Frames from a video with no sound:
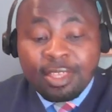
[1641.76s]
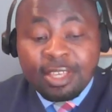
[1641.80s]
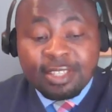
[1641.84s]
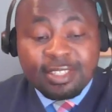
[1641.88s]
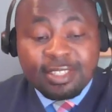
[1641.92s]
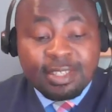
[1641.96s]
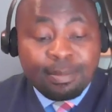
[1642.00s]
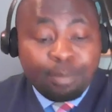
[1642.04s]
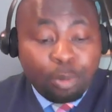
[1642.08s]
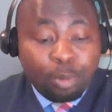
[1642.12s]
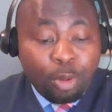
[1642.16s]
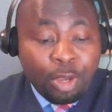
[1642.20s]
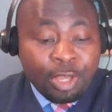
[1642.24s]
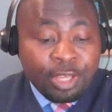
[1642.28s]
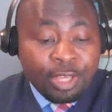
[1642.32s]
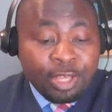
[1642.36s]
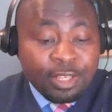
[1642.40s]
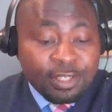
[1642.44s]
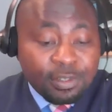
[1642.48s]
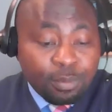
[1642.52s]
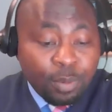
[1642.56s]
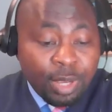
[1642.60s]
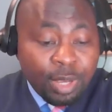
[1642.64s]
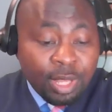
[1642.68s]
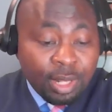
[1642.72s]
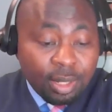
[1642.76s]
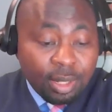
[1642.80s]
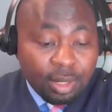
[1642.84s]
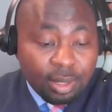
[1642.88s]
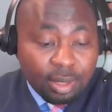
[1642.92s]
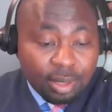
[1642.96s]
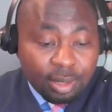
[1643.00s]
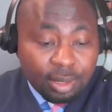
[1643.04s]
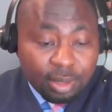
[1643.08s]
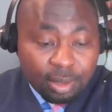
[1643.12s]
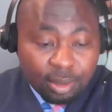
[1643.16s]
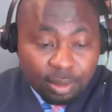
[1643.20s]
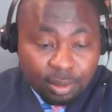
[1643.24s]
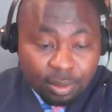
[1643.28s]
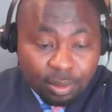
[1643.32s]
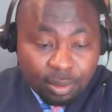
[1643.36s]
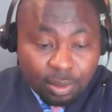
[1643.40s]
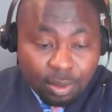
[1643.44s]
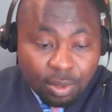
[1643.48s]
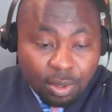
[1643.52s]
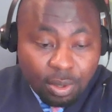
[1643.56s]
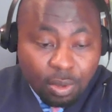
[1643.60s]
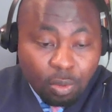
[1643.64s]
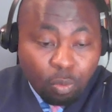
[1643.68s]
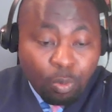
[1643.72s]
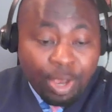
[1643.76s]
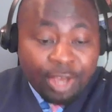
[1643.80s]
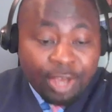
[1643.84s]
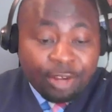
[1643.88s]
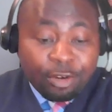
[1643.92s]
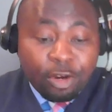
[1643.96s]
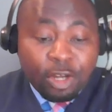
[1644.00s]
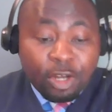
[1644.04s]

These employees were